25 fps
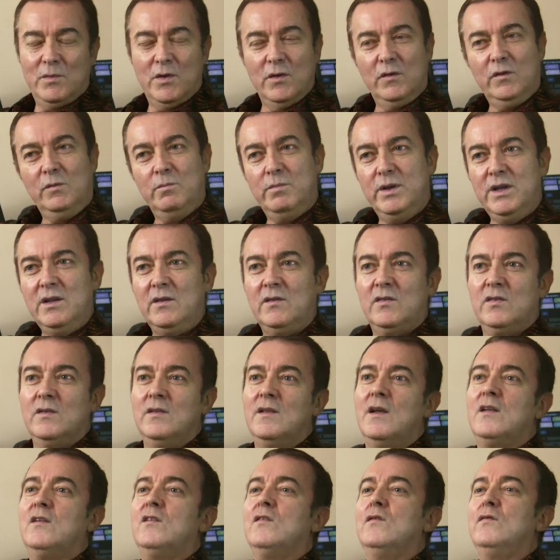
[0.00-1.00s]
those beats
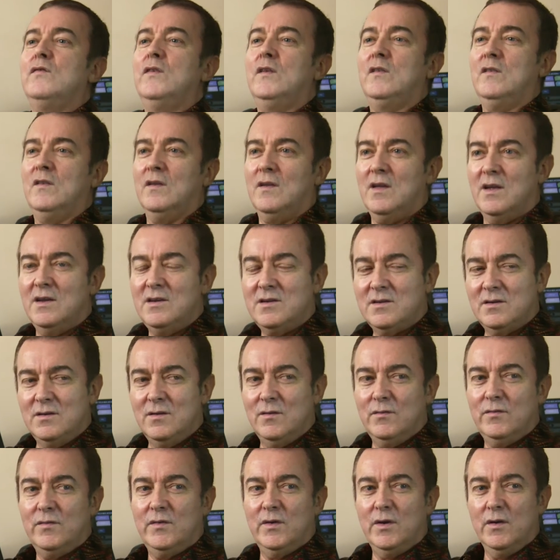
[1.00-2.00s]
and that sophistication
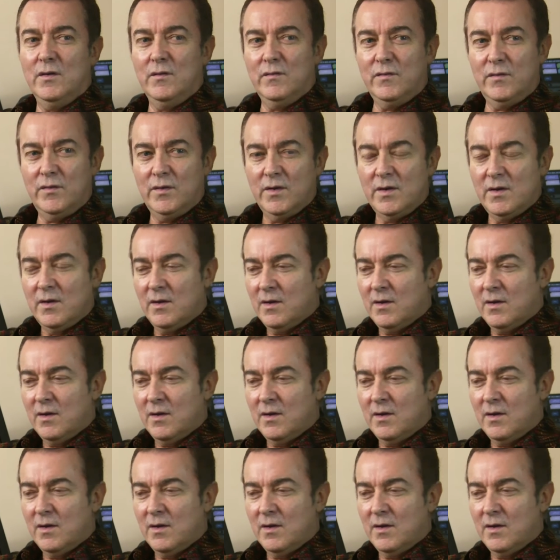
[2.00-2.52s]
of of